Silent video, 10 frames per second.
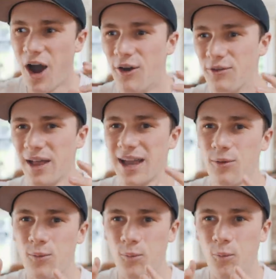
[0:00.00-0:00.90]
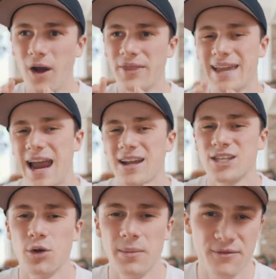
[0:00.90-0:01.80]
of like what the
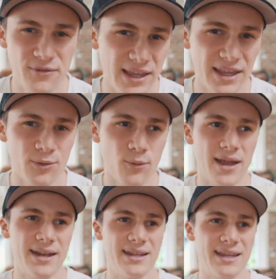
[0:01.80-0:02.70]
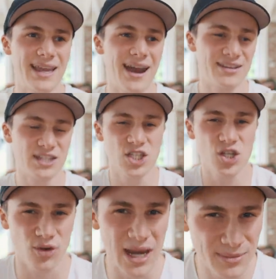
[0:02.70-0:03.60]
character would be feeling when the character
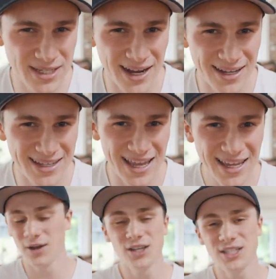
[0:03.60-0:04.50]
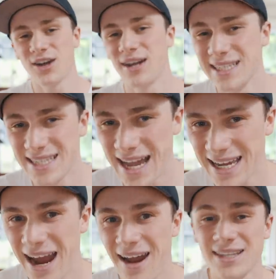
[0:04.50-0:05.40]
screams kind of thing. Because she got into
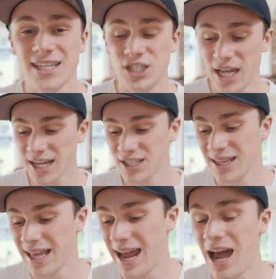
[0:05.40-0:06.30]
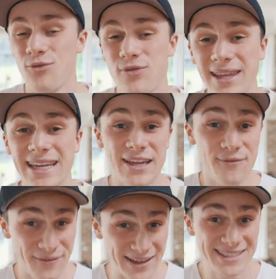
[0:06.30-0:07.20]
that character, she actually let out a really
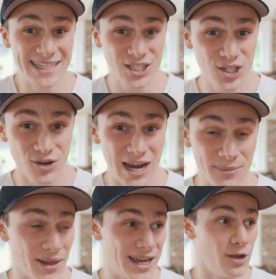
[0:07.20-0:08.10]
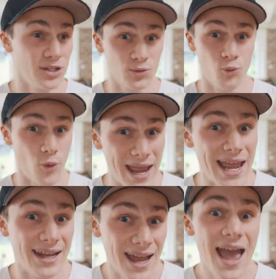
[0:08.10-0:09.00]
convincing scream. Like it was
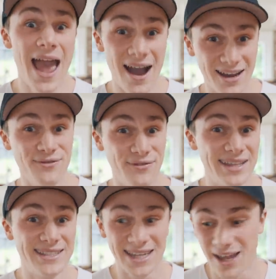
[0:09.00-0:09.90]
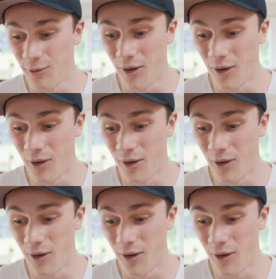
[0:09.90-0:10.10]
weird how convincing it